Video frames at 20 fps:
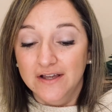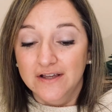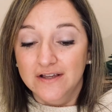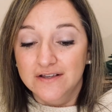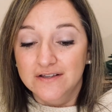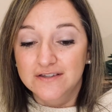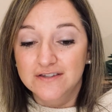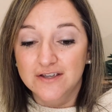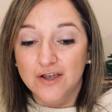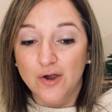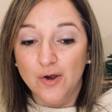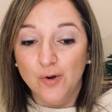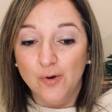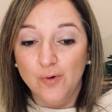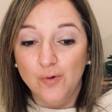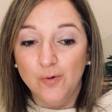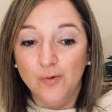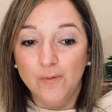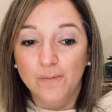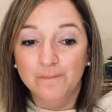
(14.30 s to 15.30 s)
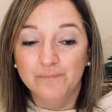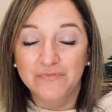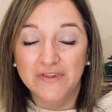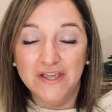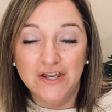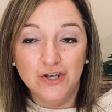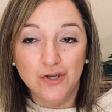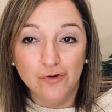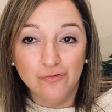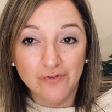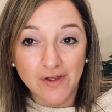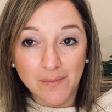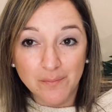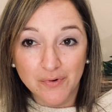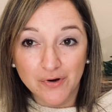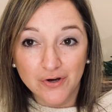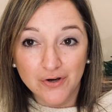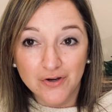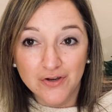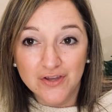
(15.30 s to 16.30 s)
So in
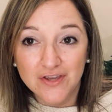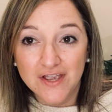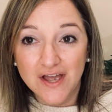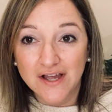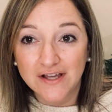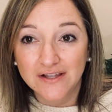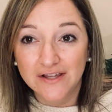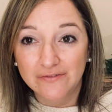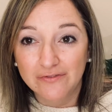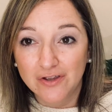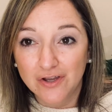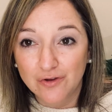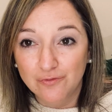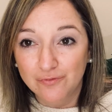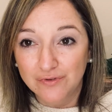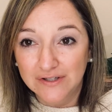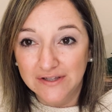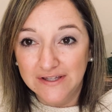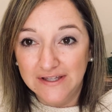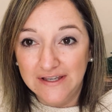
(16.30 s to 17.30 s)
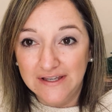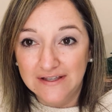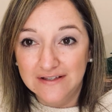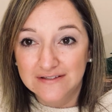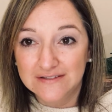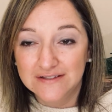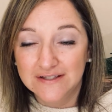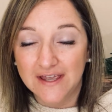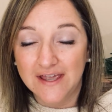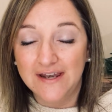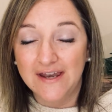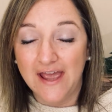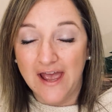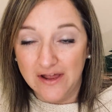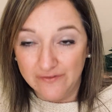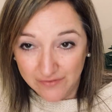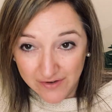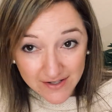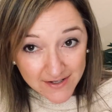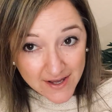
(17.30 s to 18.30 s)
November, Young Living released an
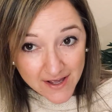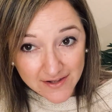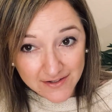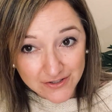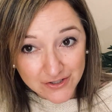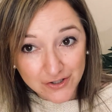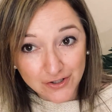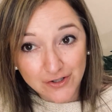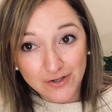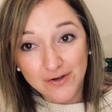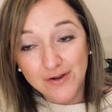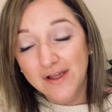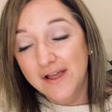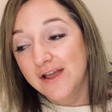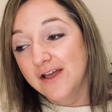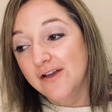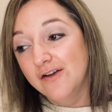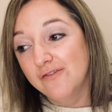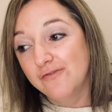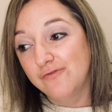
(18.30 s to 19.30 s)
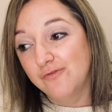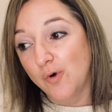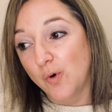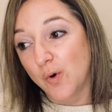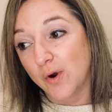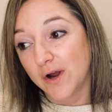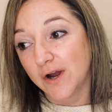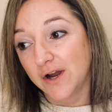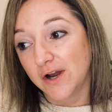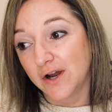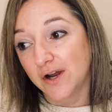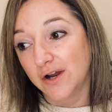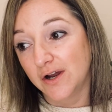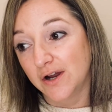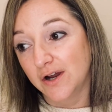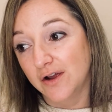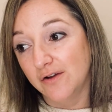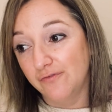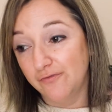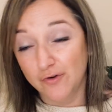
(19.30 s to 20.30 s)
Advent calendar full
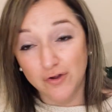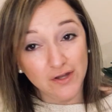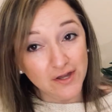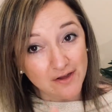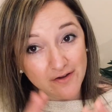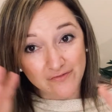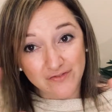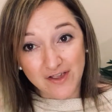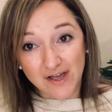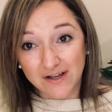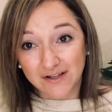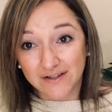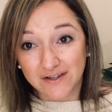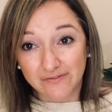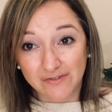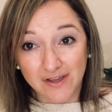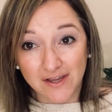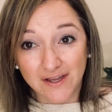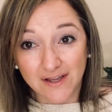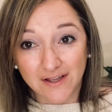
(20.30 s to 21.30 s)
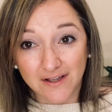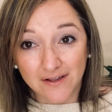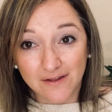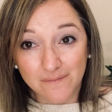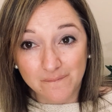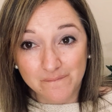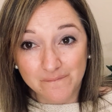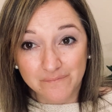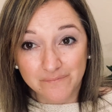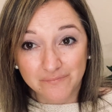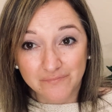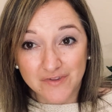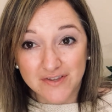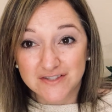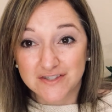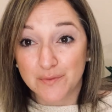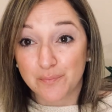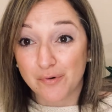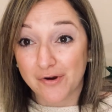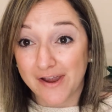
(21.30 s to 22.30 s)
of Young Living
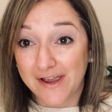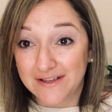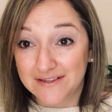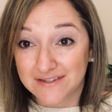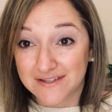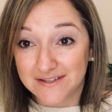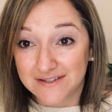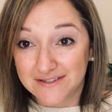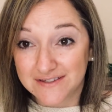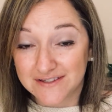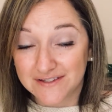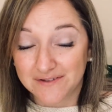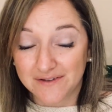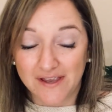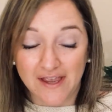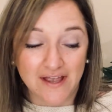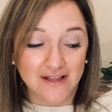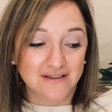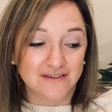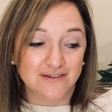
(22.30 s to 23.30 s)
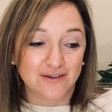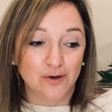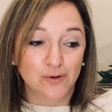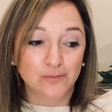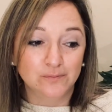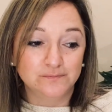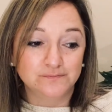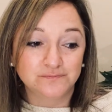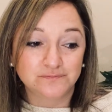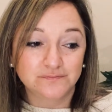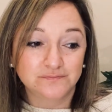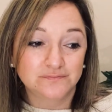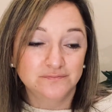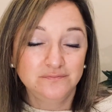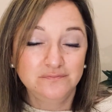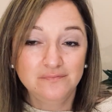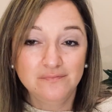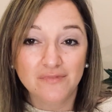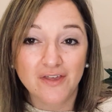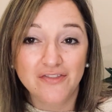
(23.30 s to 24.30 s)
surprises. And so
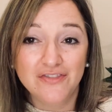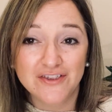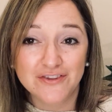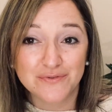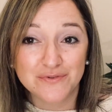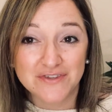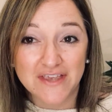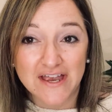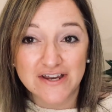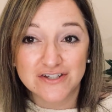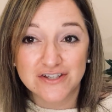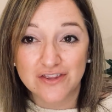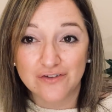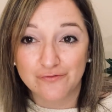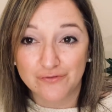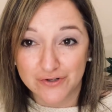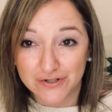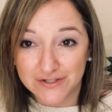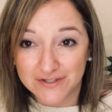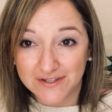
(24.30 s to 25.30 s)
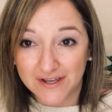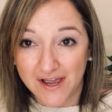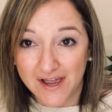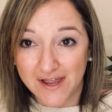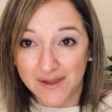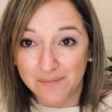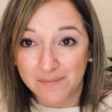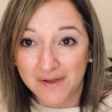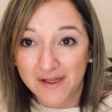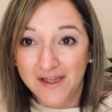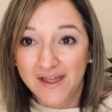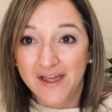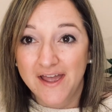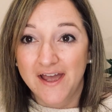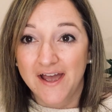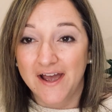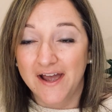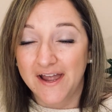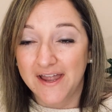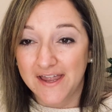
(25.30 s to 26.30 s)
this was actually the first time
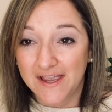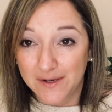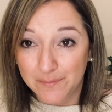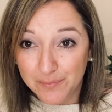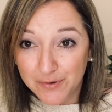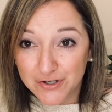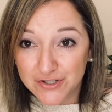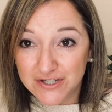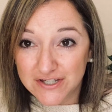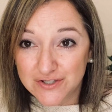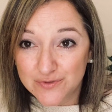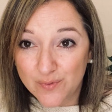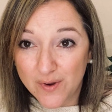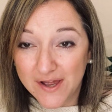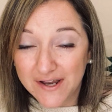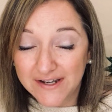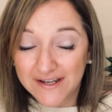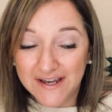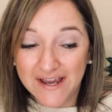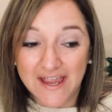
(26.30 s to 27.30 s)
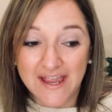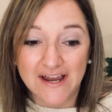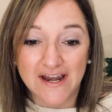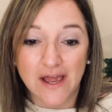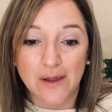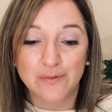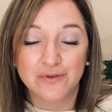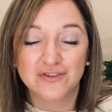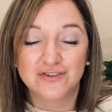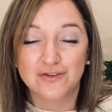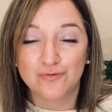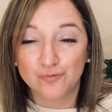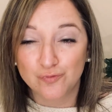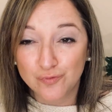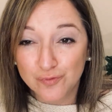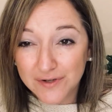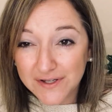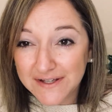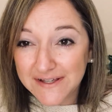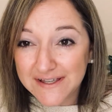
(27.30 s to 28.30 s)
I had purchased one, and I was
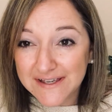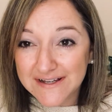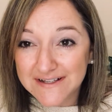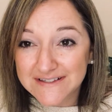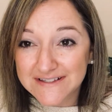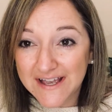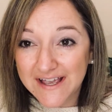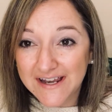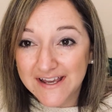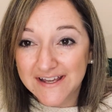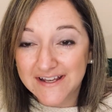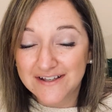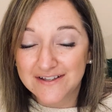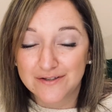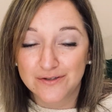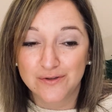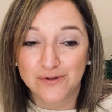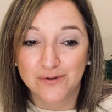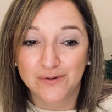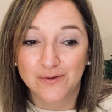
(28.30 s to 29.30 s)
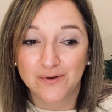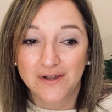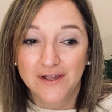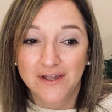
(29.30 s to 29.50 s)
really excited to